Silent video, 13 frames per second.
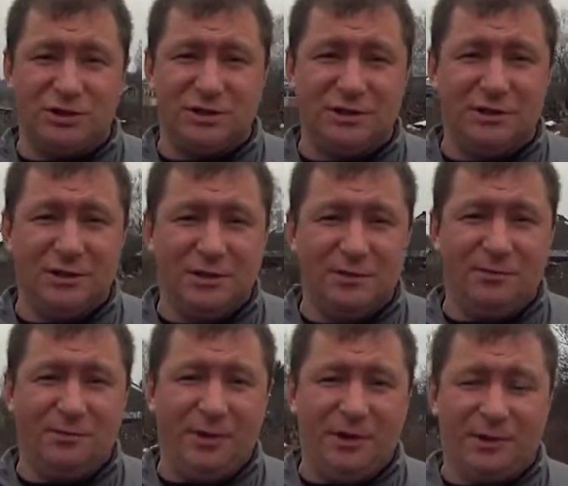stay
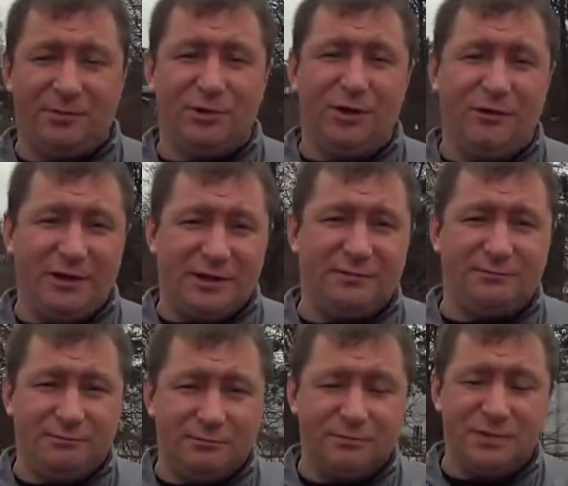with us and stay
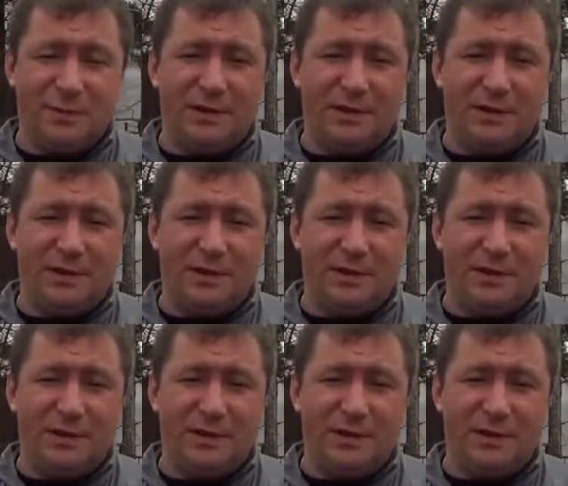watching.